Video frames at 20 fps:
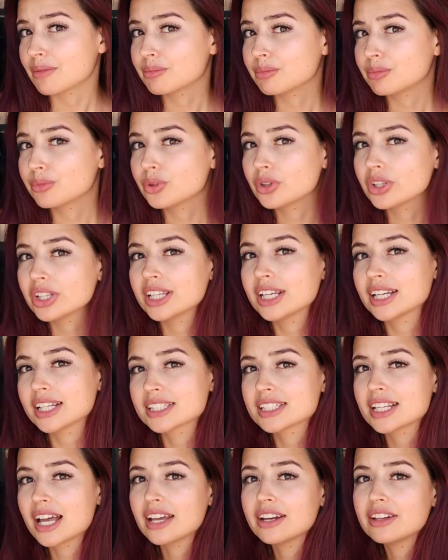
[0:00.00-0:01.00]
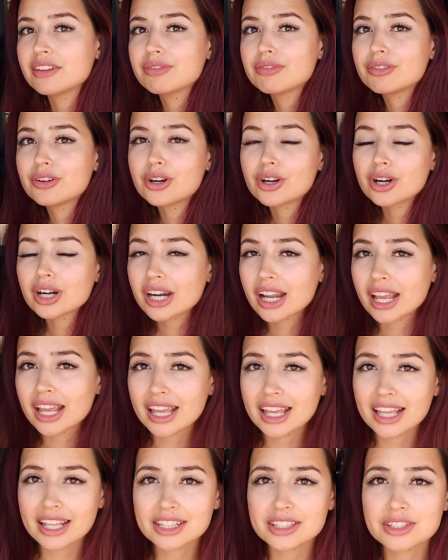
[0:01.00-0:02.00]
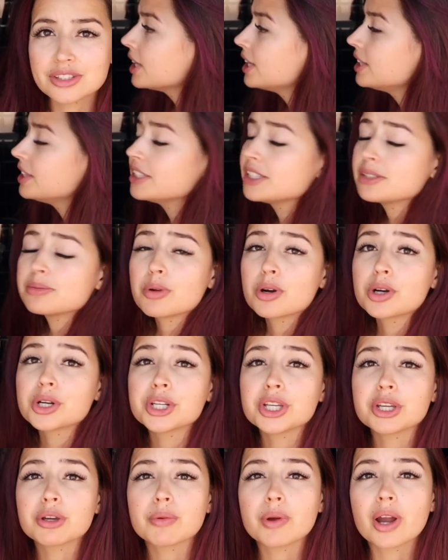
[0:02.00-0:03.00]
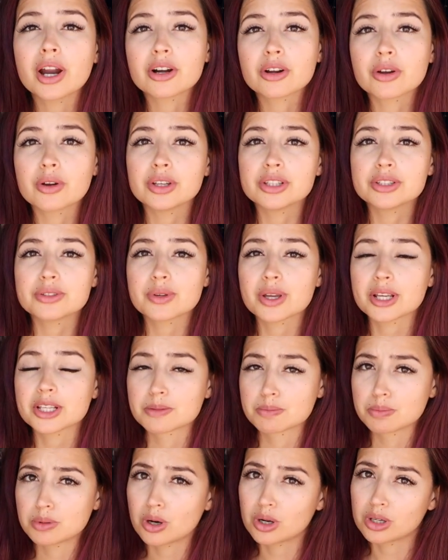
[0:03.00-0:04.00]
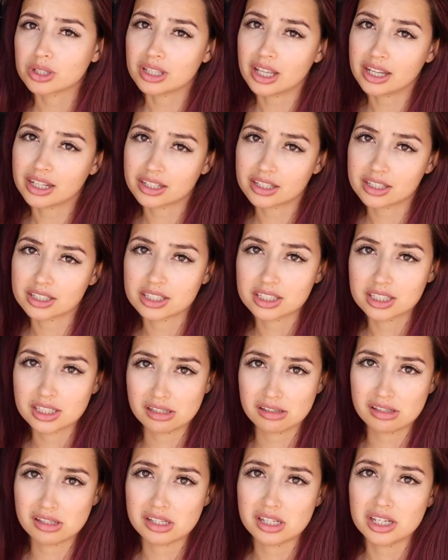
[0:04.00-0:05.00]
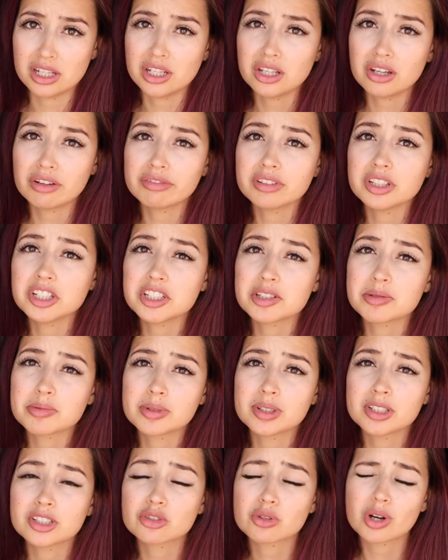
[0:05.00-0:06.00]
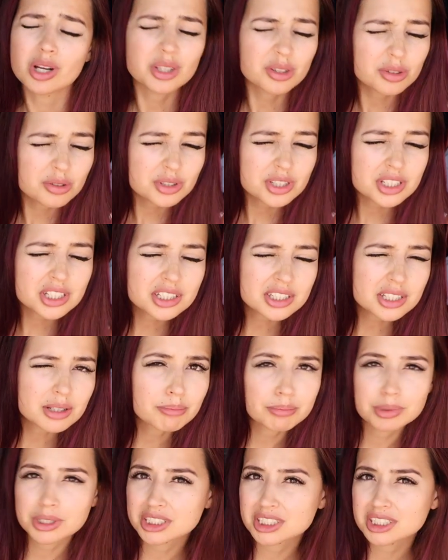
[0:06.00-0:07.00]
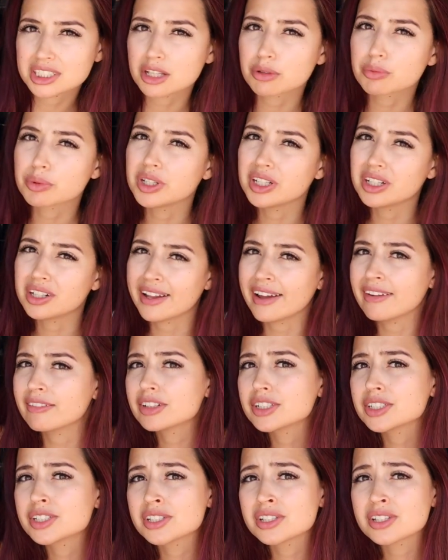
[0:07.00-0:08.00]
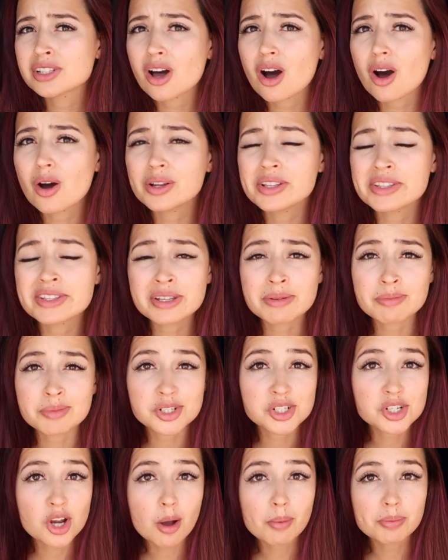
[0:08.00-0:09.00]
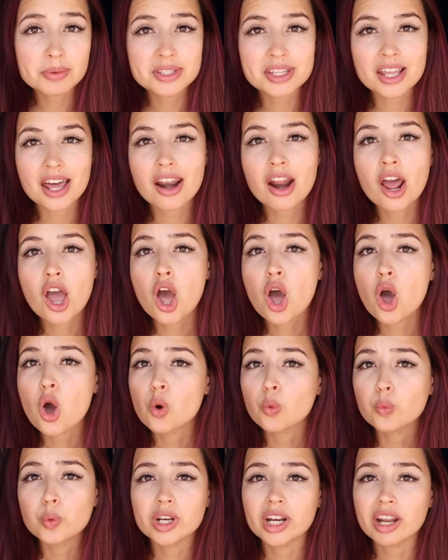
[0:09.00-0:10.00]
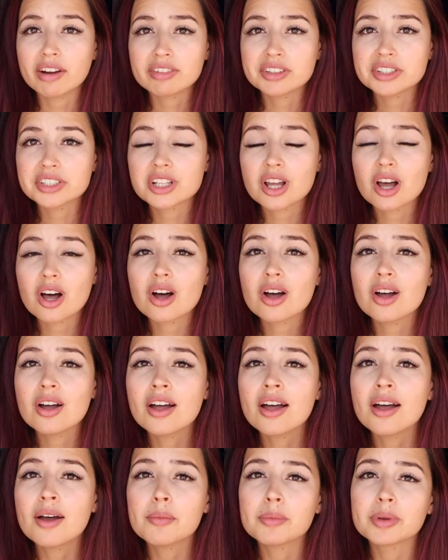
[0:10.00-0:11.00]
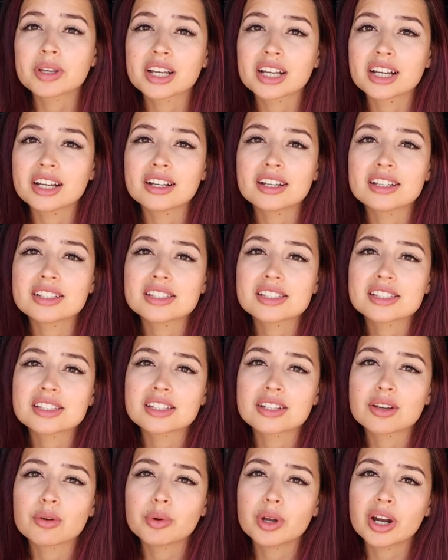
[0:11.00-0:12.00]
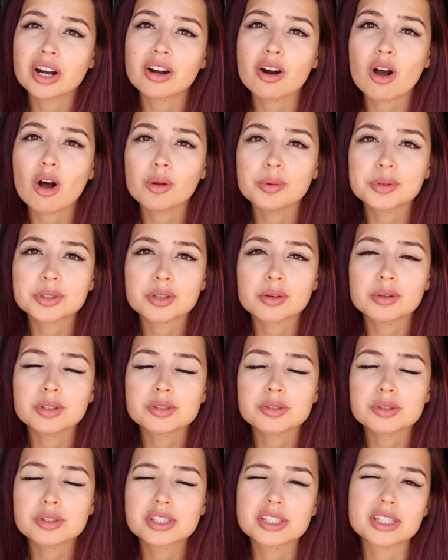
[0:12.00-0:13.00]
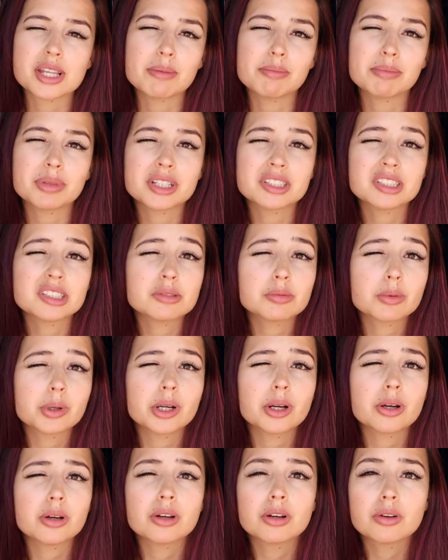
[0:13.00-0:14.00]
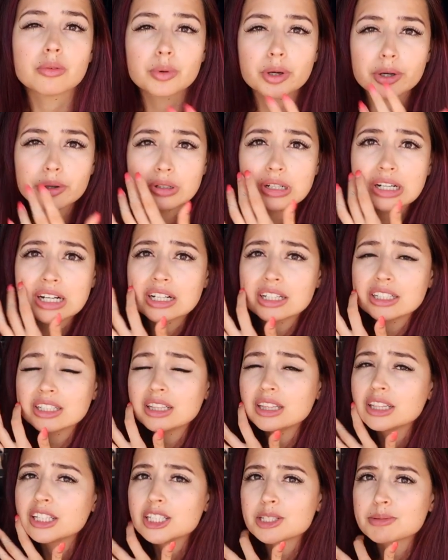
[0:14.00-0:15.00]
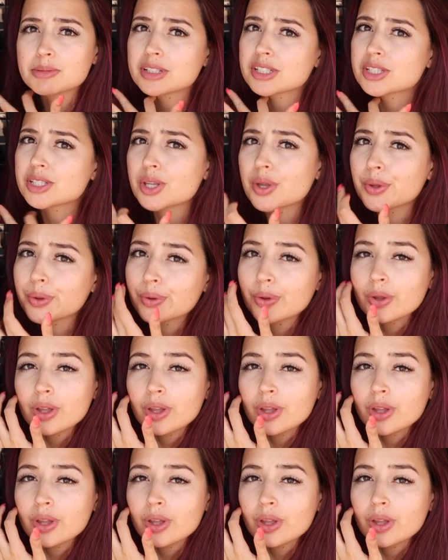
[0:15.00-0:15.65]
I'm really excited for. And and this morning we are going to explore like the city of Lisbon, trying to see some places that we never saw and some shops that we never saw, because we are always going to the same places where when we are in Lisbon. So